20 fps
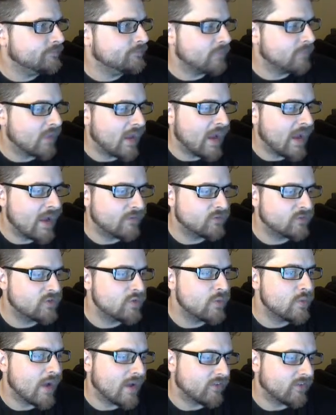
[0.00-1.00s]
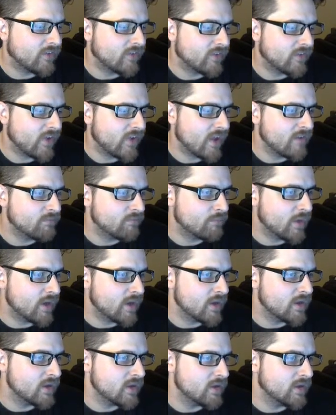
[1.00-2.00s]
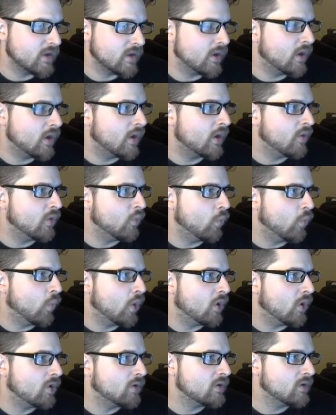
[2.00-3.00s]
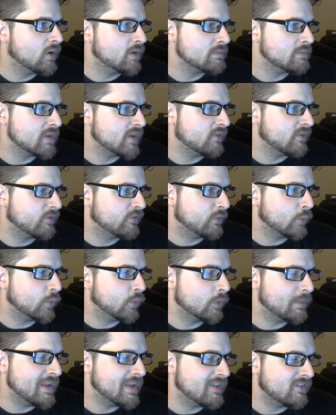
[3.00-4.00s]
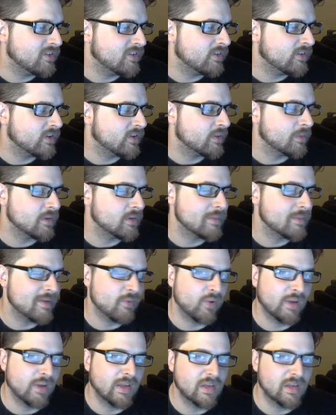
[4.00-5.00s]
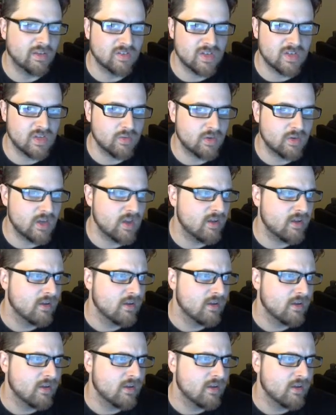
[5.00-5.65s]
I have two assets. I have my wall and my floor pieces that I'm going to be bringing into Unity.